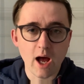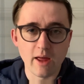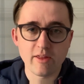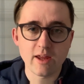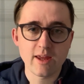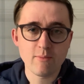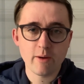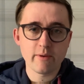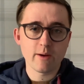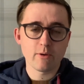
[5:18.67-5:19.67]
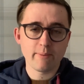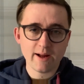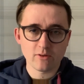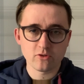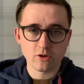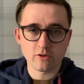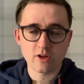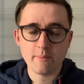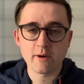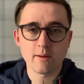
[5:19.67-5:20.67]
I think he might be able to pounce on
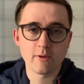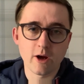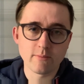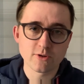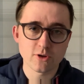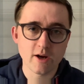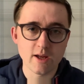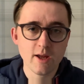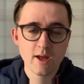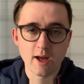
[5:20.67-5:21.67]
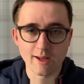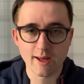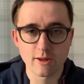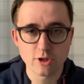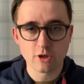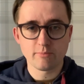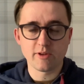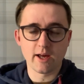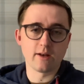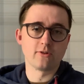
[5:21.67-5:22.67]
coming up the home straight and get the job
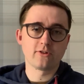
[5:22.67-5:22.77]
done.